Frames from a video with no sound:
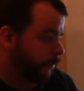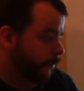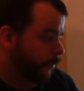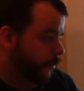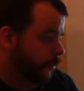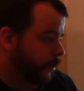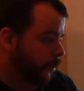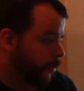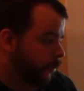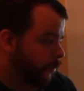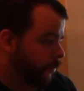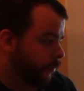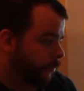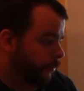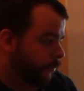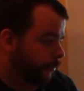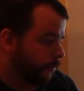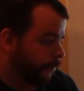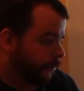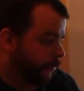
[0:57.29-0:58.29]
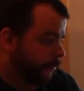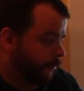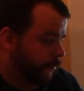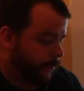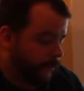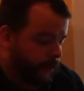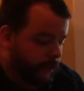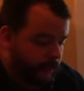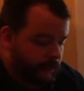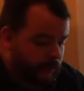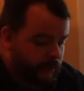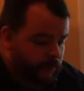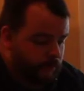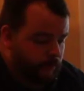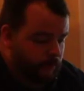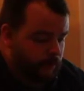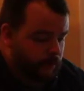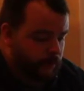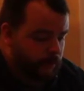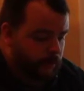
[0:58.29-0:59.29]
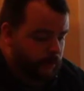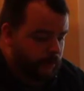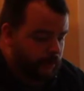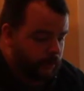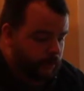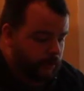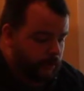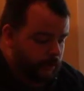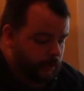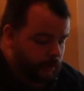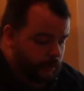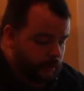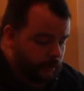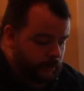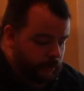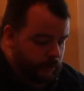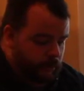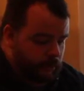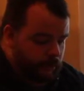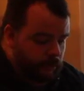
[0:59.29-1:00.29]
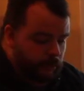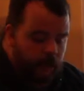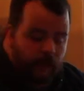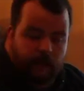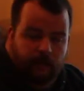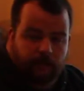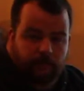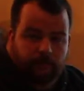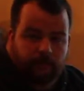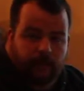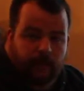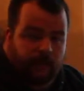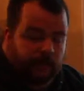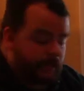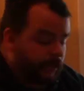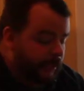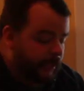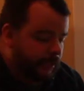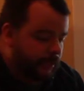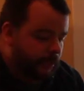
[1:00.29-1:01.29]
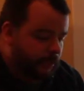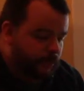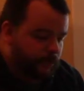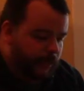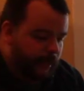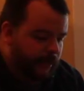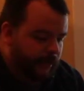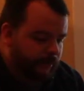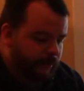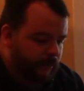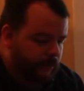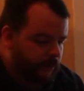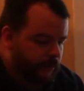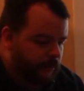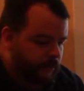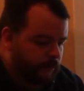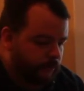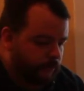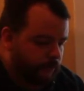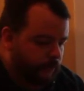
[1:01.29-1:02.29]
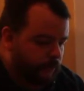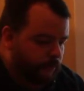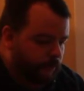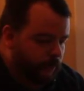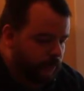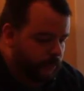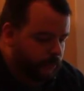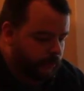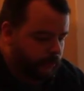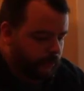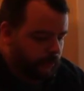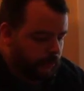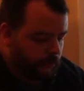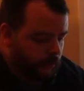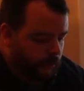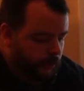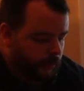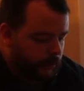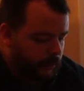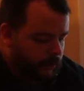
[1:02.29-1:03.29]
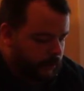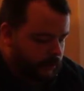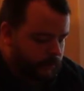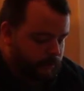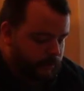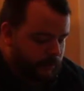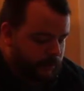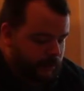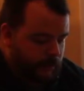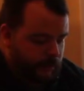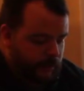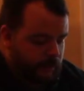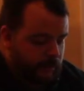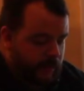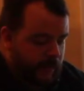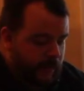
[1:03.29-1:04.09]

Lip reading: So this one, I guess I'll try it first with the washer, just because